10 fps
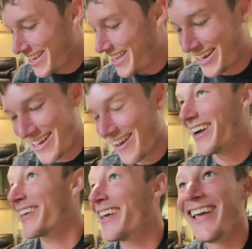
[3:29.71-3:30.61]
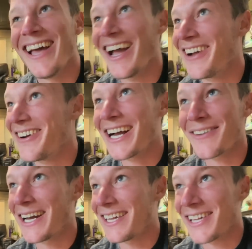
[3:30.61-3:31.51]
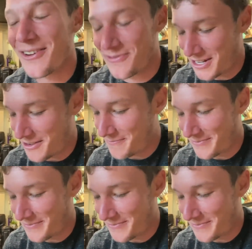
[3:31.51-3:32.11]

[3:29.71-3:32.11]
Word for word: I cracked myself up.